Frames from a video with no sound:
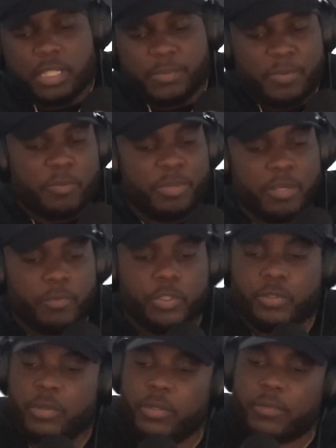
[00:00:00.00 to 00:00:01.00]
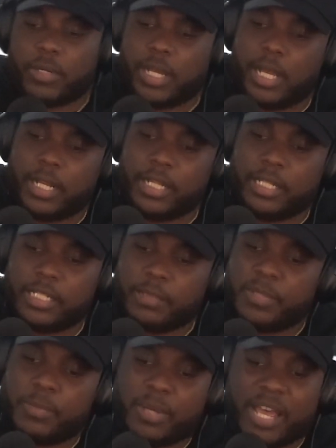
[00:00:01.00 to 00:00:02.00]
some people being with you on the rod, and then
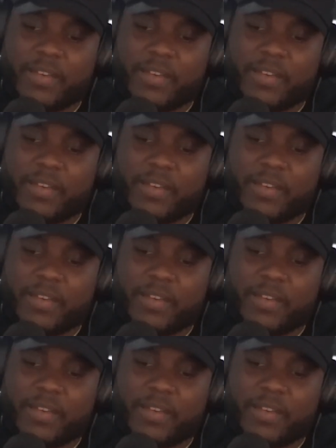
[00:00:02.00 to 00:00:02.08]
some people